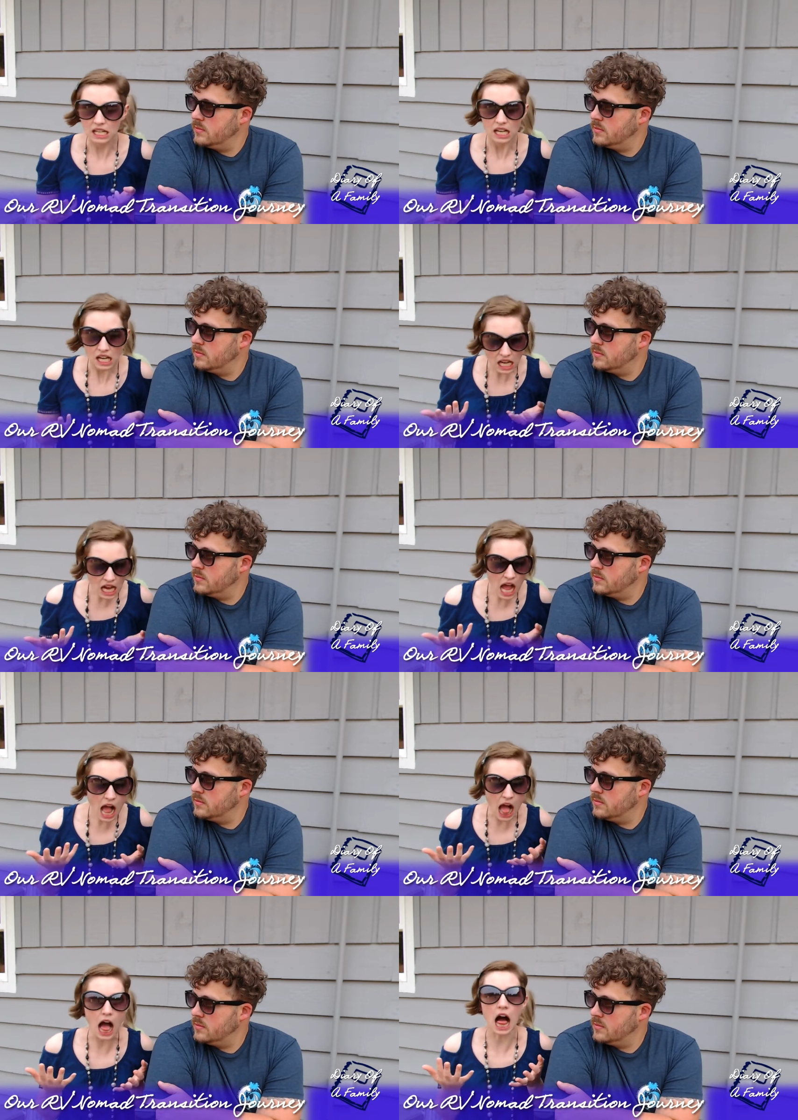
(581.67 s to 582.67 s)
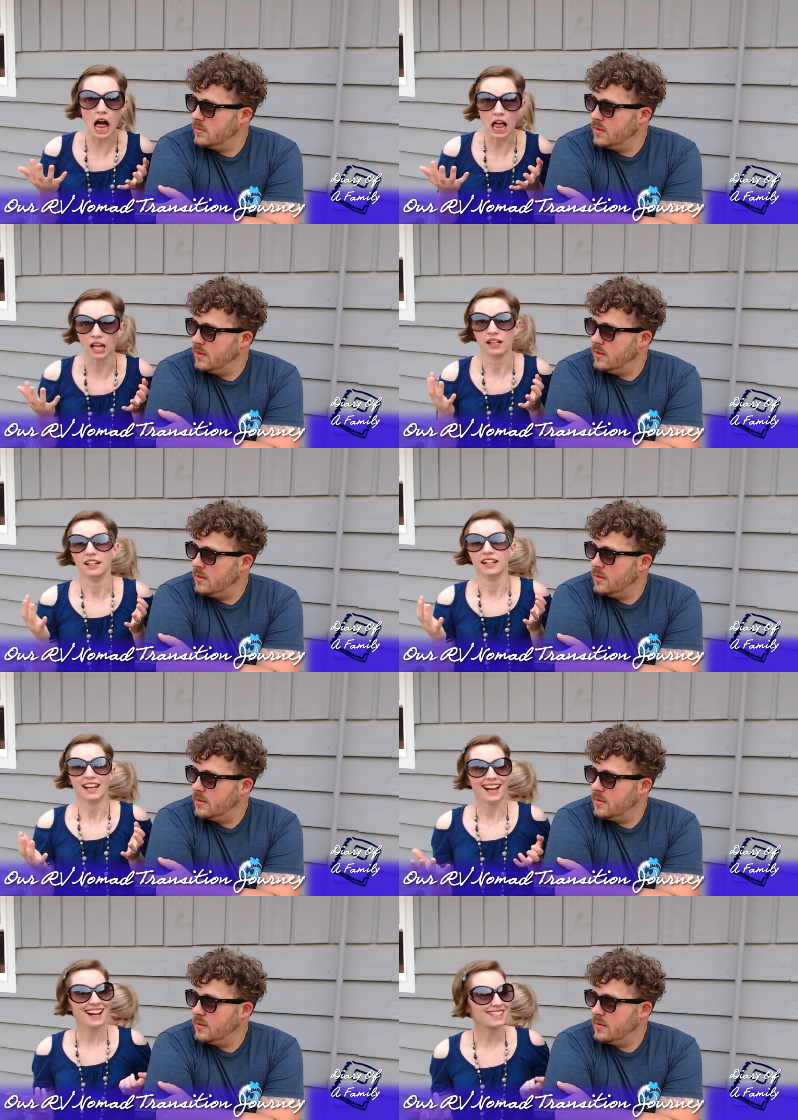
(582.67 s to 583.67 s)
Speaker 1: Ah!
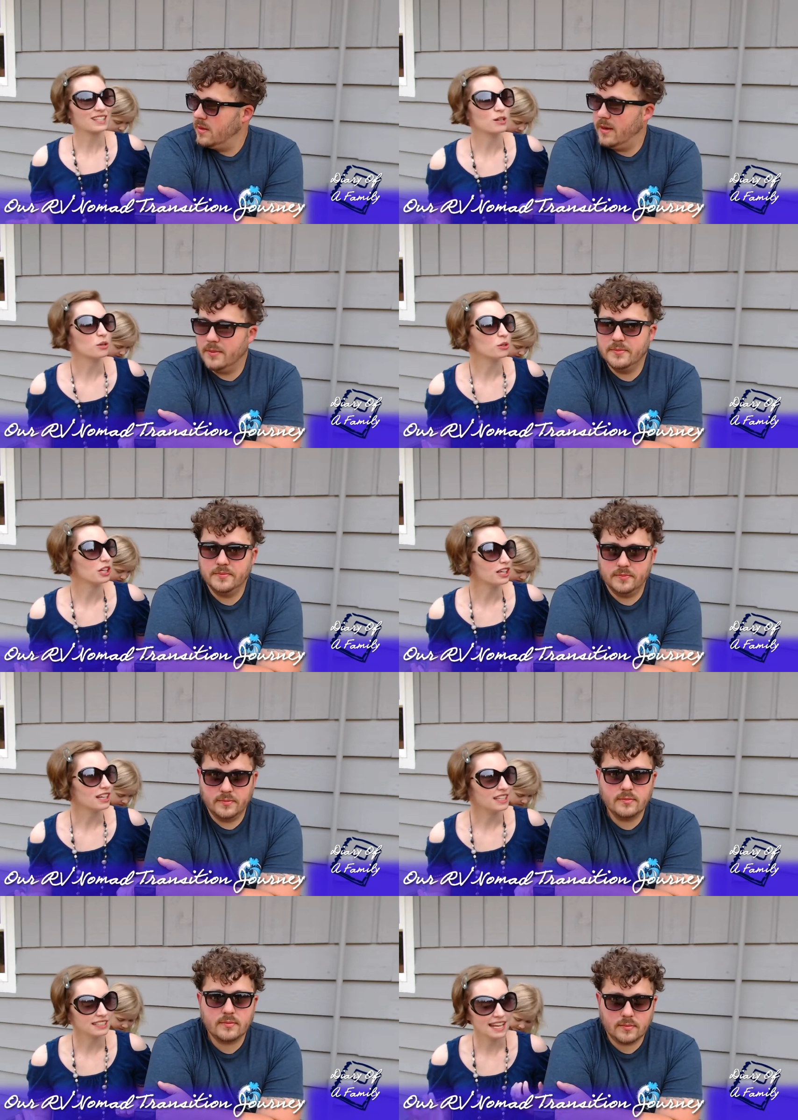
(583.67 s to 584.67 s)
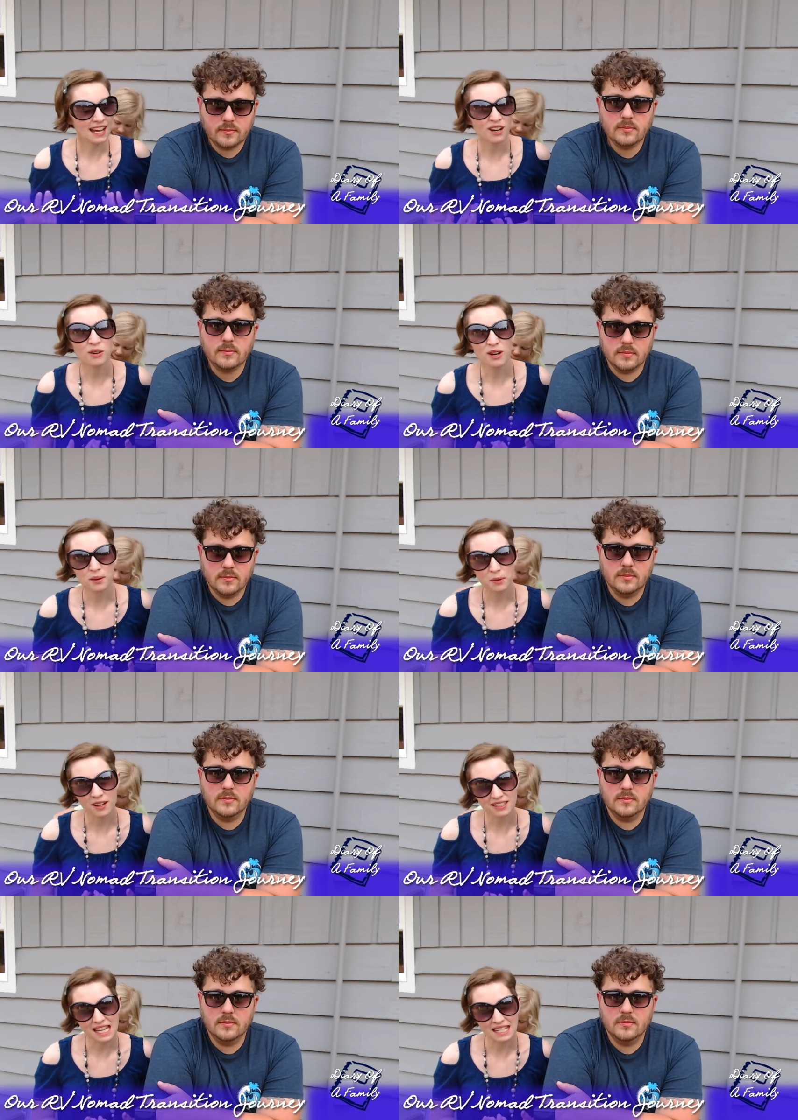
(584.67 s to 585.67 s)
So yeah. now our
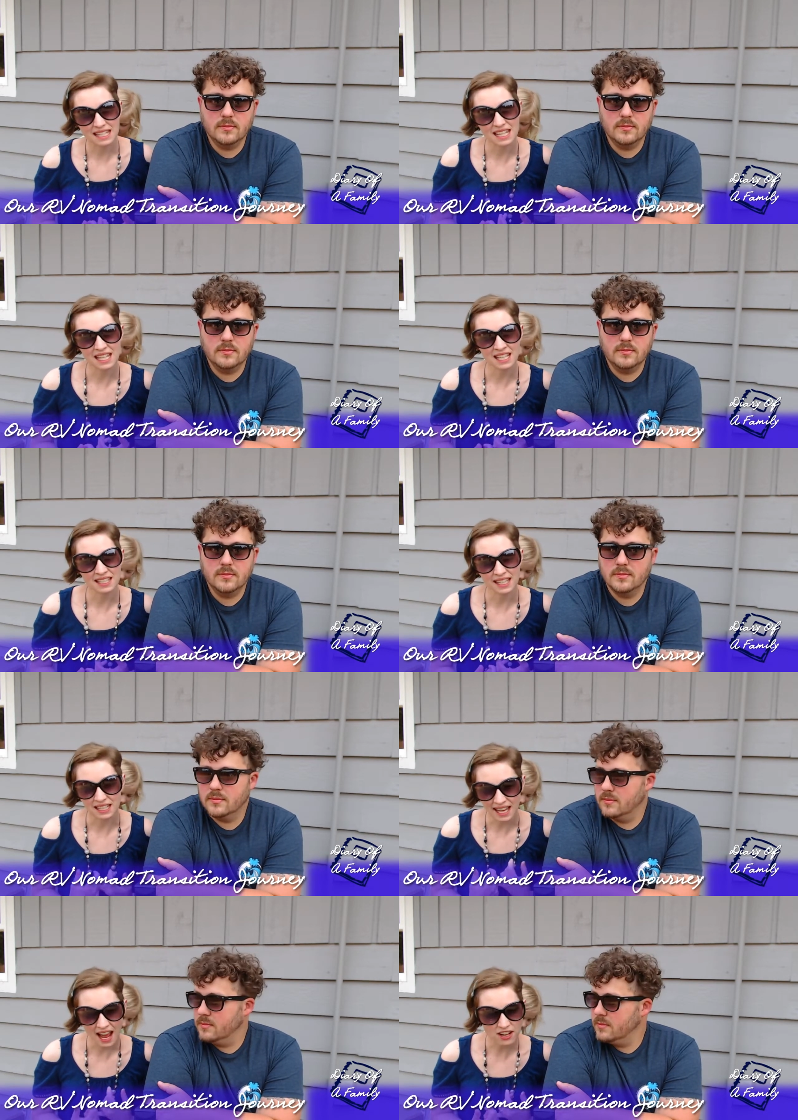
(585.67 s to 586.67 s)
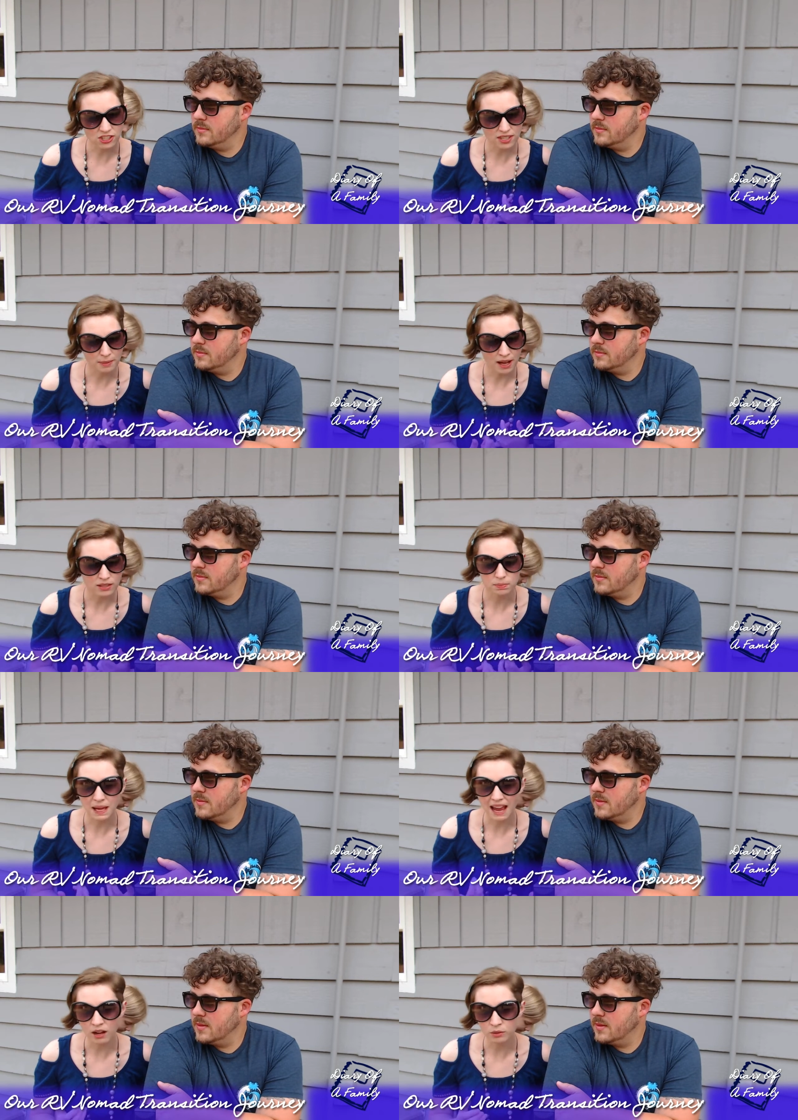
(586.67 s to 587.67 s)
process is let's catch the mouse, but
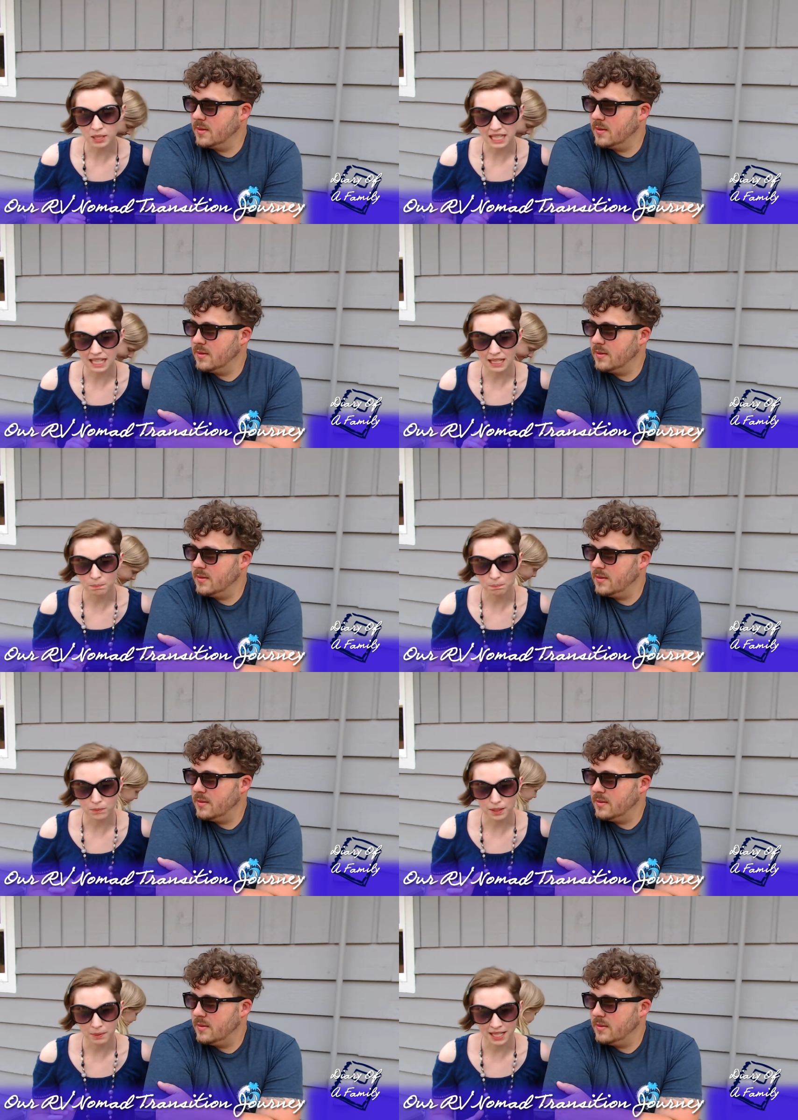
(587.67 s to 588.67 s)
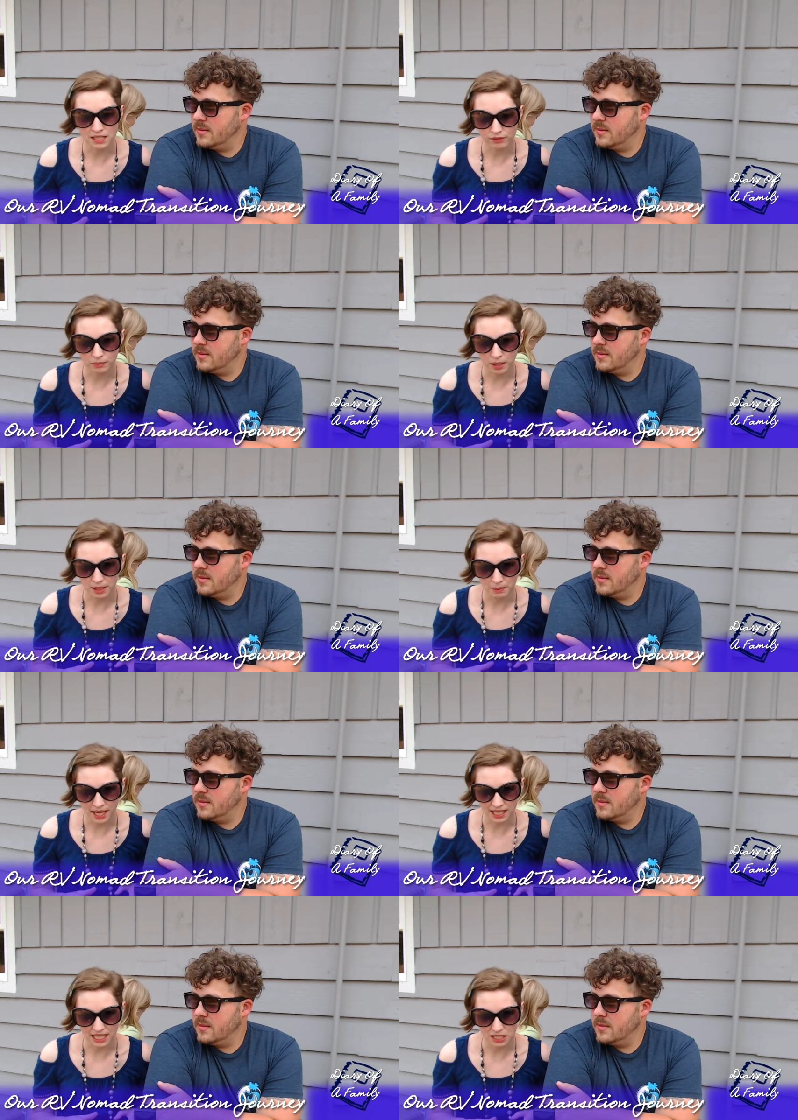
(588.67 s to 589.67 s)
how do we keep the mice from coming back
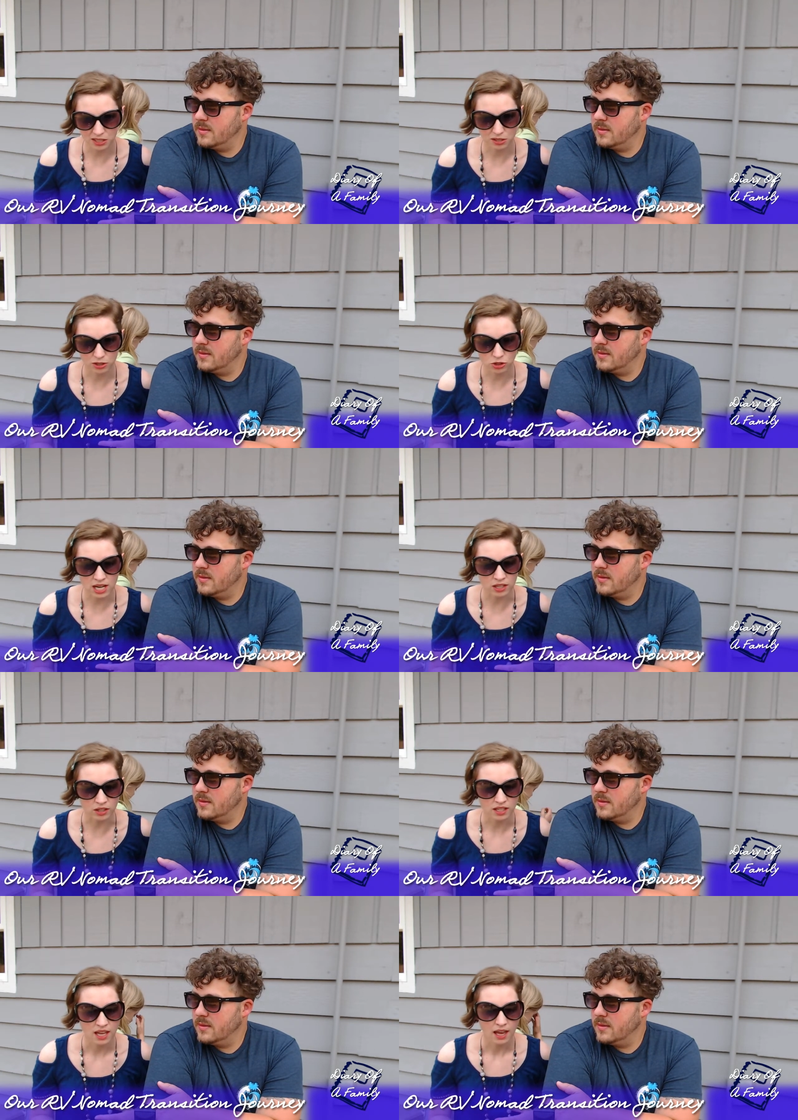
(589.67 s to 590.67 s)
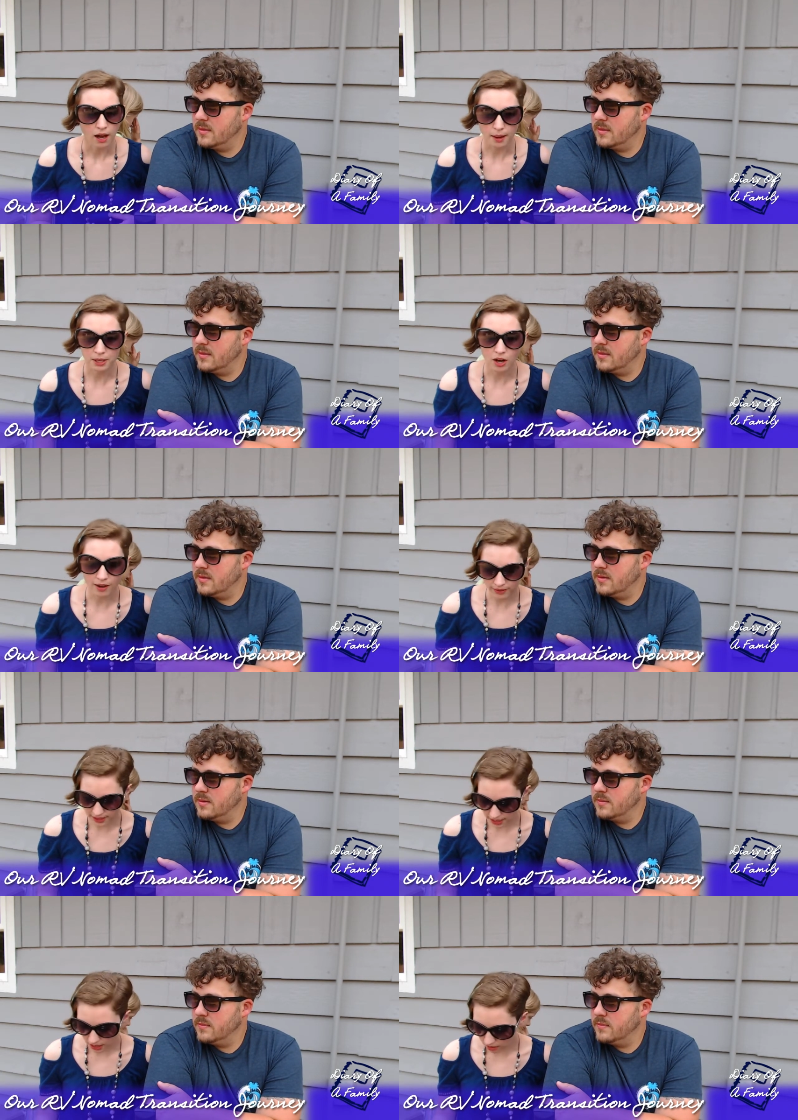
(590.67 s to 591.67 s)
into the trailer? I mean,
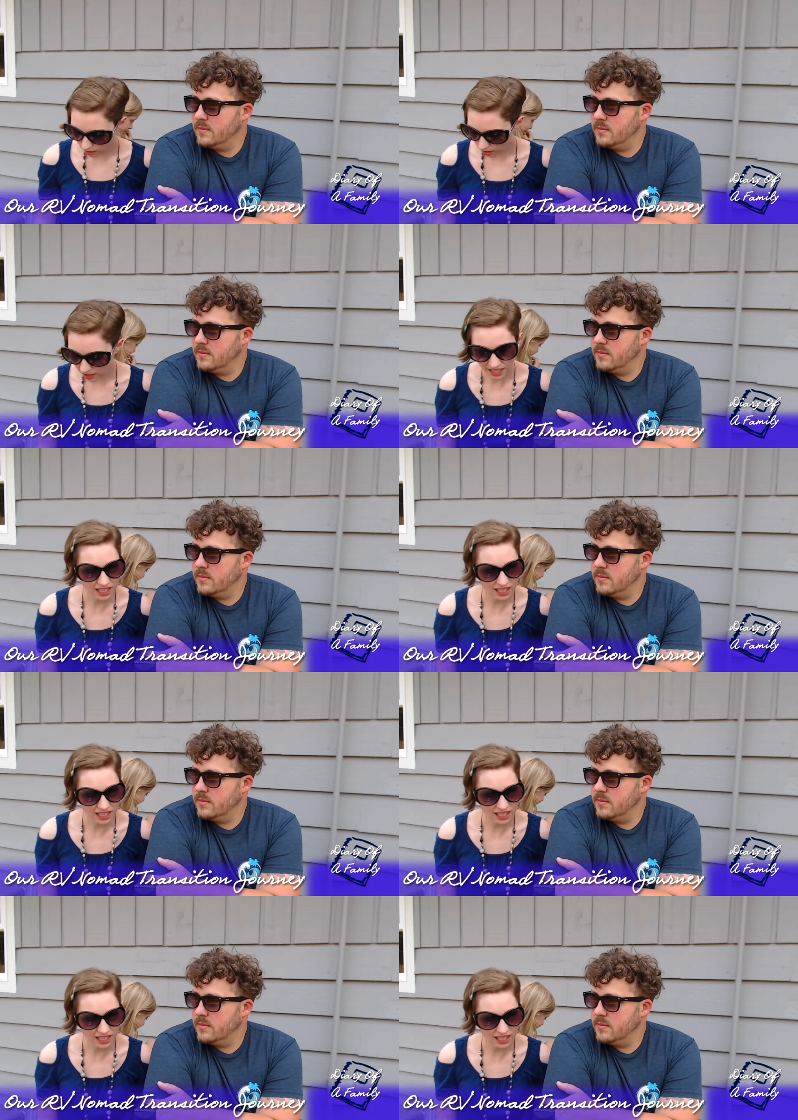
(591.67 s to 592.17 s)
obviously they're in the